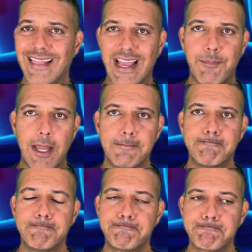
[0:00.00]
leg pain.
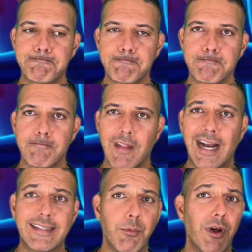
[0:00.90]
I
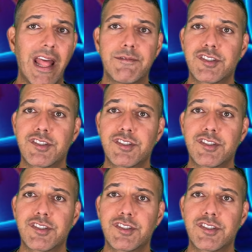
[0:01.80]
didn't want to have